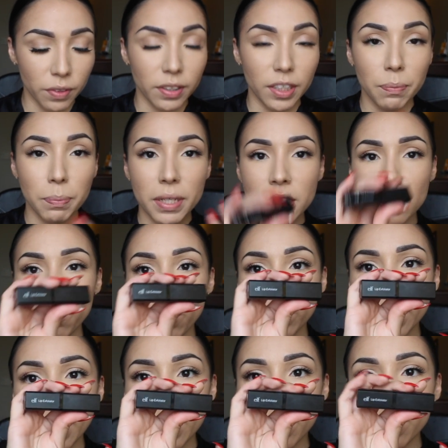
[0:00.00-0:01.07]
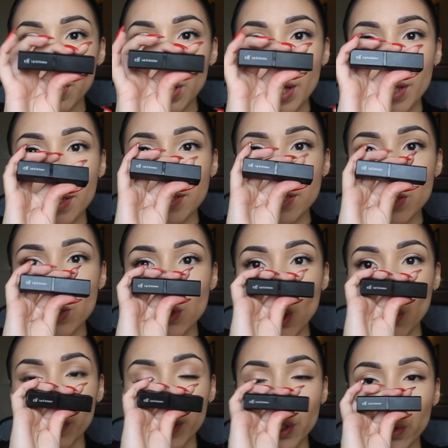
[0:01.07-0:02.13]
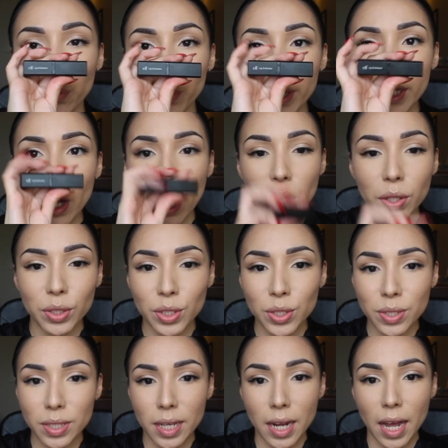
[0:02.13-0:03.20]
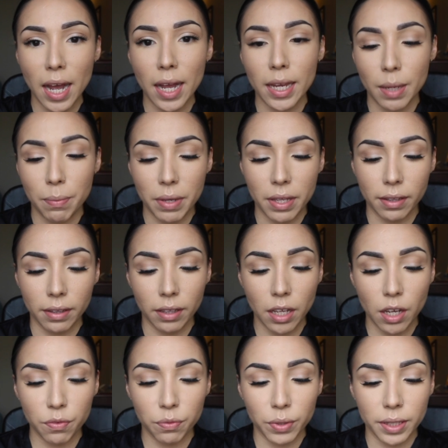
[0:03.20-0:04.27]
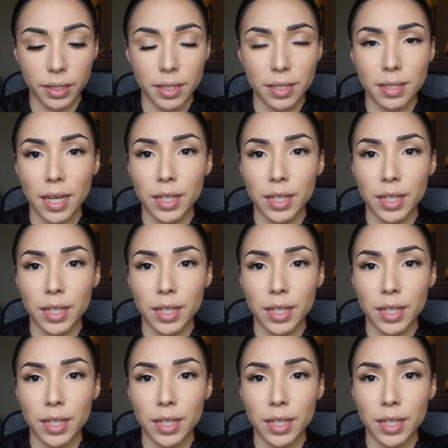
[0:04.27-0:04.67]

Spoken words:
Lip Exfoliator. This is only $3 and I am in love with this.